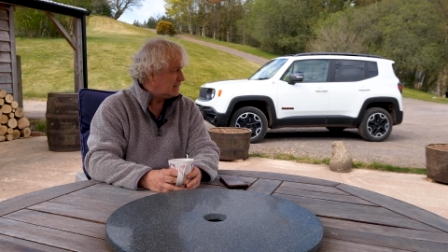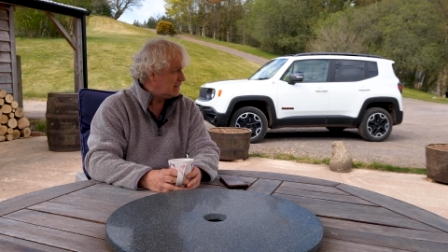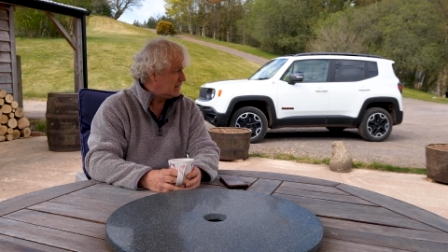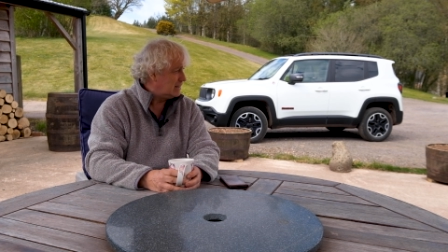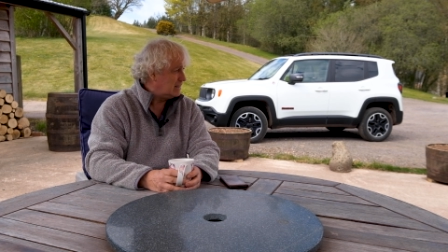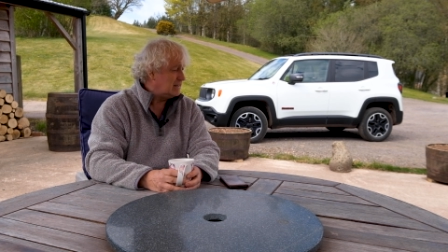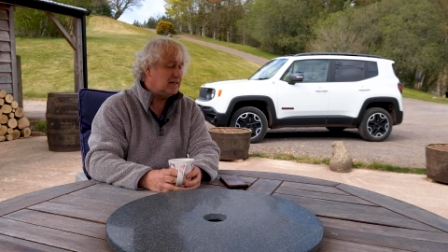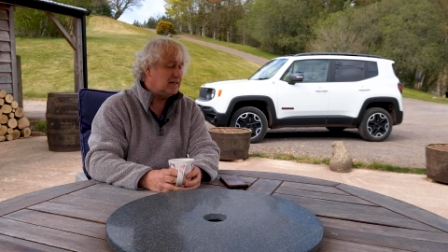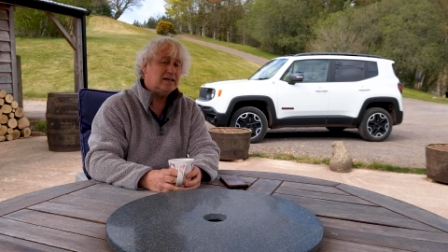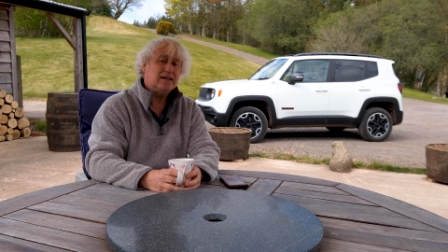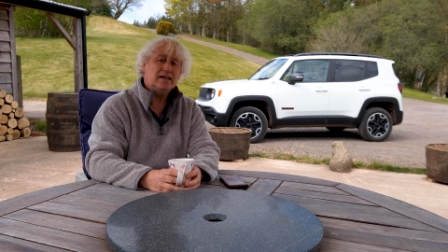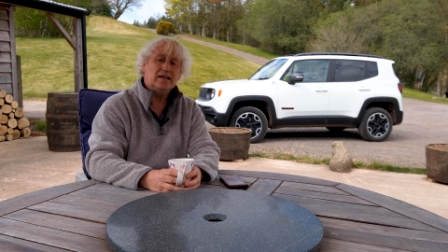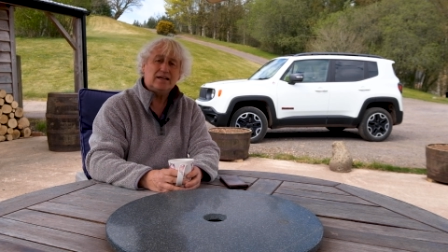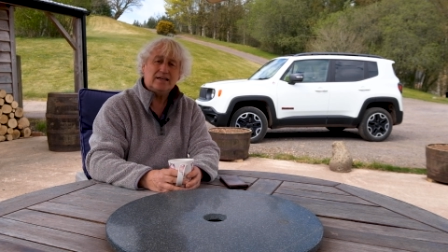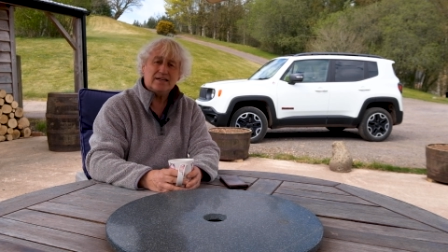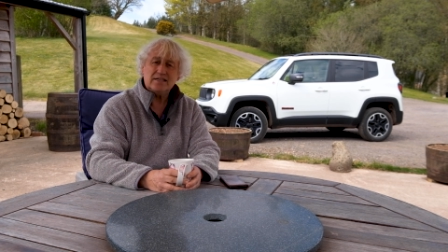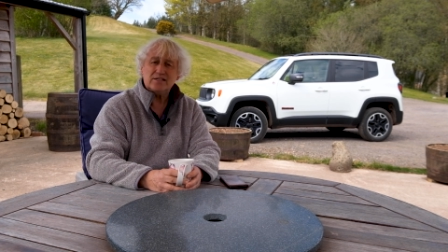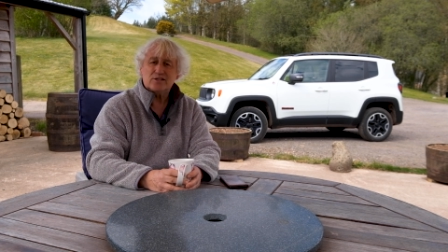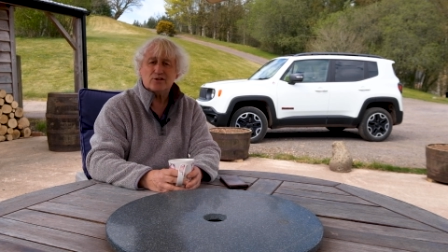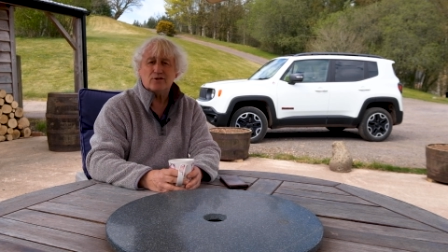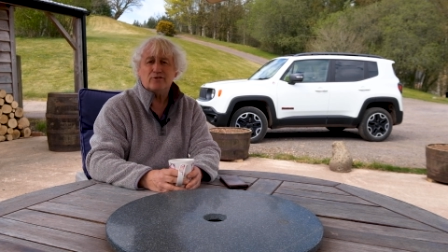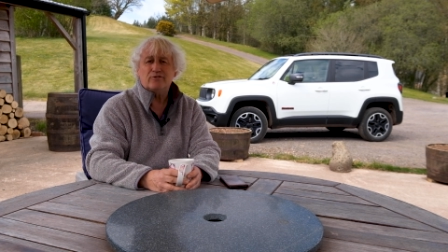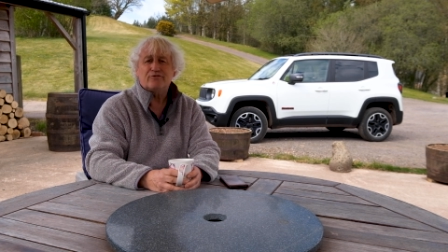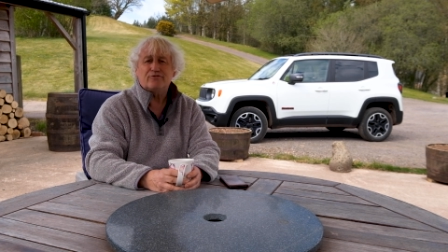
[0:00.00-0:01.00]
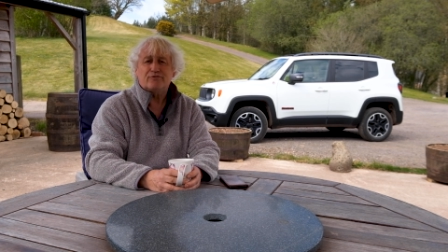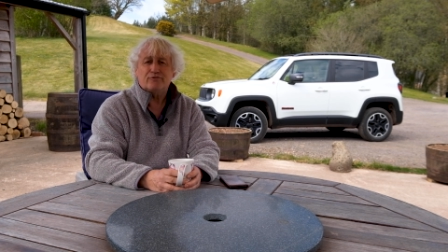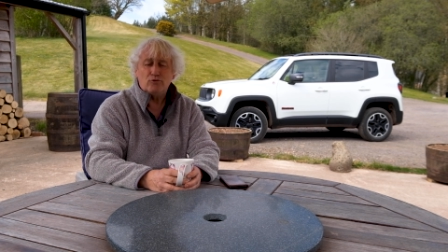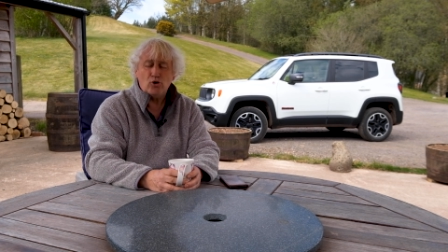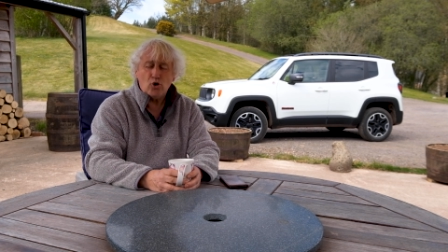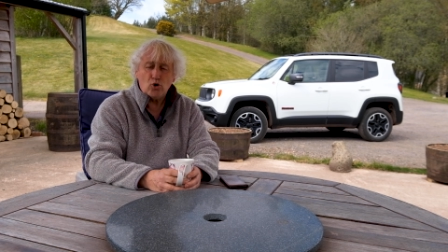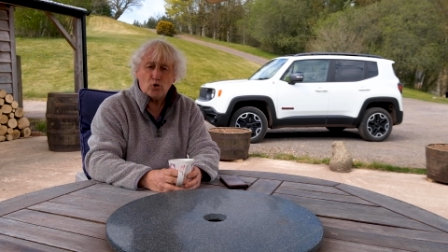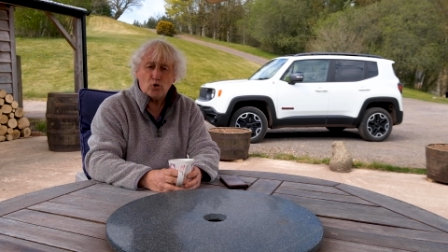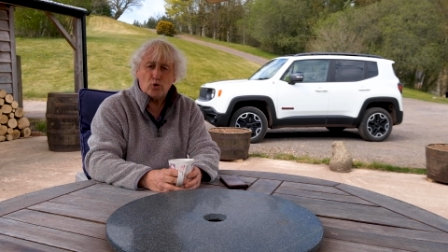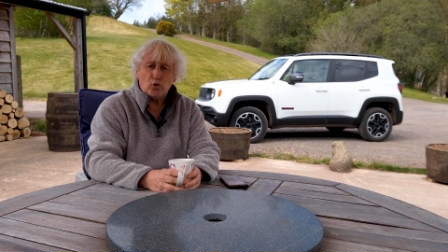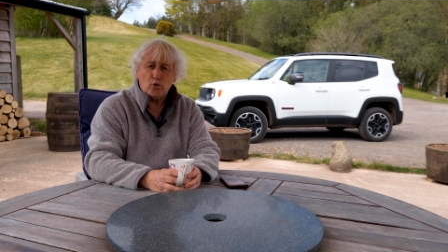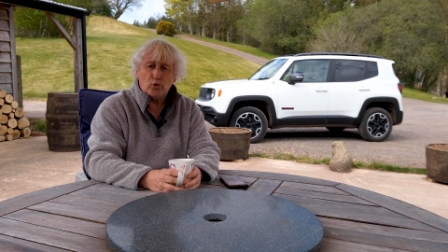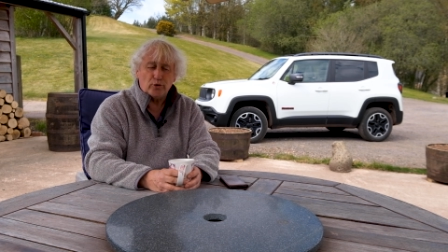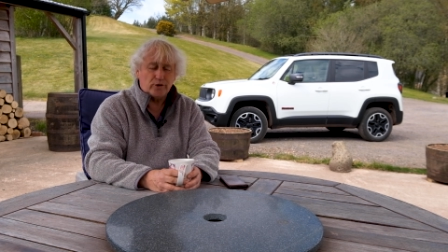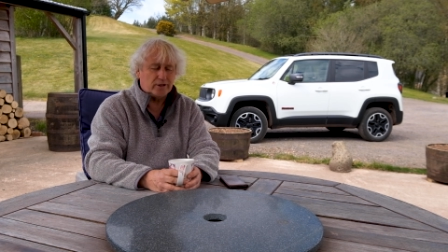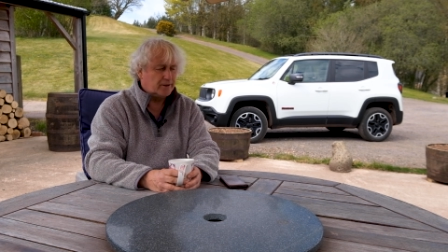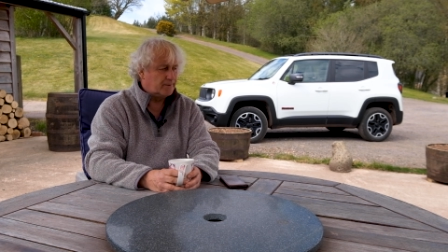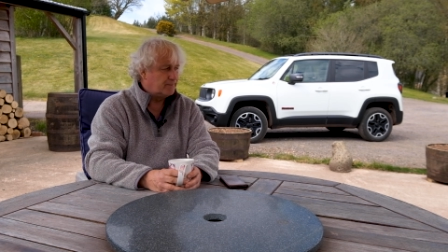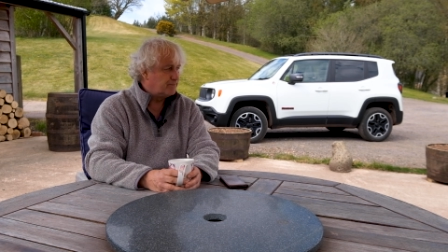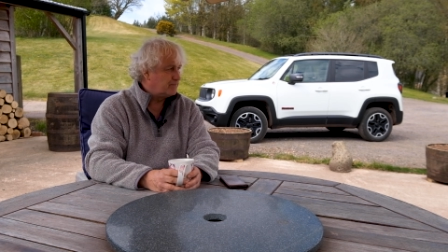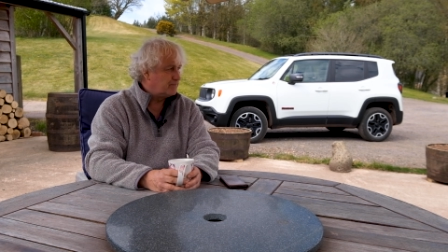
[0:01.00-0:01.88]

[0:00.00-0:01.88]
Let's off-road.